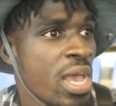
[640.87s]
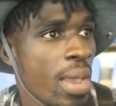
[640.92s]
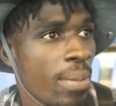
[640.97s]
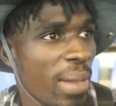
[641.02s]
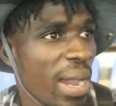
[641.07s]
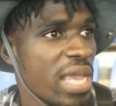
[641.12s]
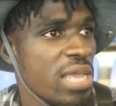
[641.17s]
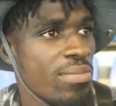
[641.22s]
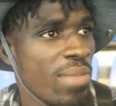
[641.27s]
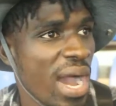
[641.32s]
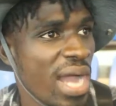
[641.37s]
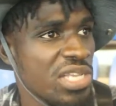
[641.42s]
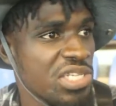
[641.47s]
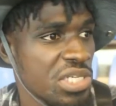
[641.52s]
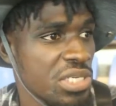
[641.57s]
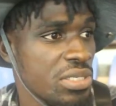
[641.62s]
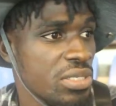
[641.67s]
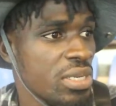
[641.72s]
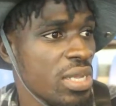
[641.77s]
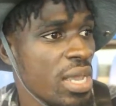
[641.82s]
But
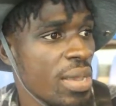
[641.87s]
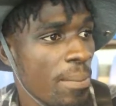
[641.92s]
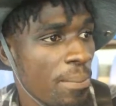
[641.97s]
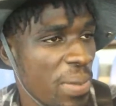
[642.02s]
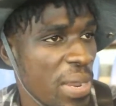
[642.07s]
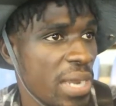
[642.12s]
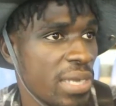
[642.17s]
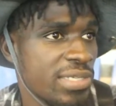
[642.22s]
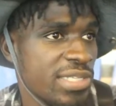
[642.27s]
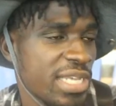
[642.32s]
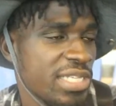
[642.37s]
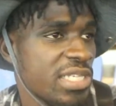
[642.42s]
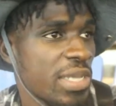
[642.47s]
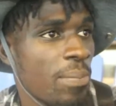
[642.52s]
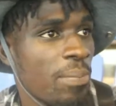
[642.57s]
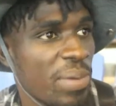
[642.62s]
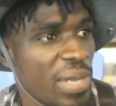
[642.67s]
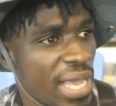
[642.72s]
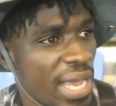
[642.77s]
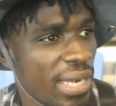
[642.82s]
imagine paying such a
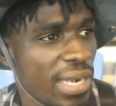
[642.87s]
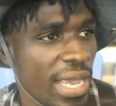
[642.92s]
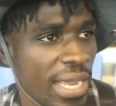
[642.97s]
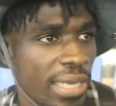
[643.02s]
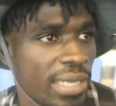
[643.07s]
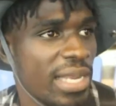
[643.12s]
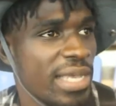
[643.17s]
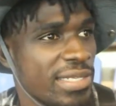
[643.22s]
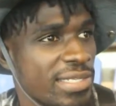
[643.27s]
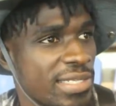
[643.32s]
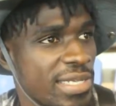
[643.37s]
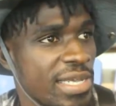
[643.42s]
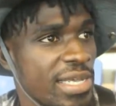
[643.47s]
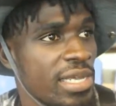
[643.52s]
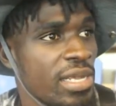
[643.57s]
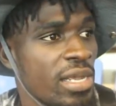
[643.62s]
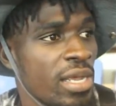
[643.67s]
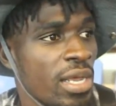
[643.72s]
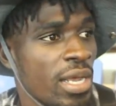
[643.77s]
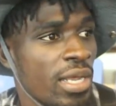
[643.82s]
player like, let's say,
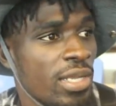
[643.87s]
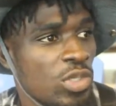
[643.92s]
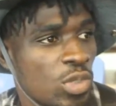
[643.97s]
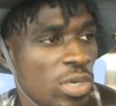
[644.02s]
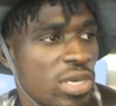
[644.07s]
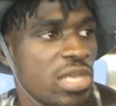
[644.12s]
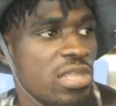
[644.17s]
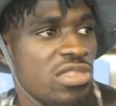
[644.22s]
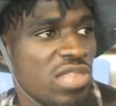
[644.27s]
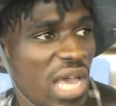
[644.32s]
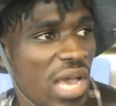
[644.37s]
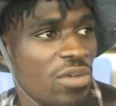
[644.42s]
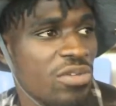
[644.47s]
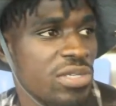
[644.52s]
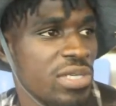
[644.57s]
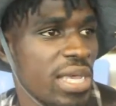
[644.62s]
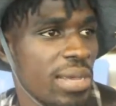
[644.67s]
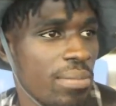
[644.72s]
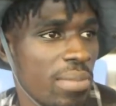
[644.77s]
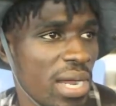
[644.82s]

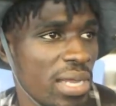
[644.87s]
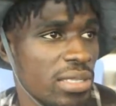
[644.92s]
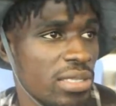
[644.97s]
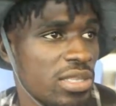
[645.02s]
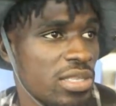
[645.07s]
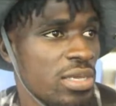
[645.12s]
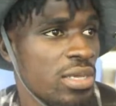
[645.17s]
20,000 a month